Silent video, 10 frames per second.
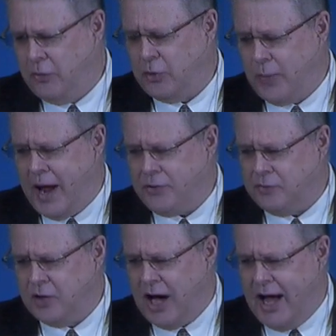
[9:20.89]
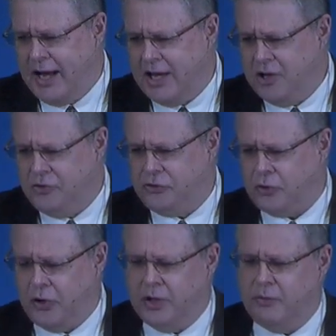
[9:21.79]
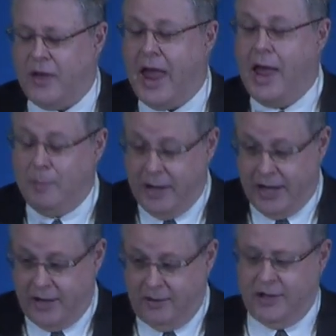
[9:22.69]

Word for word: the wrath of God is sort of imminent.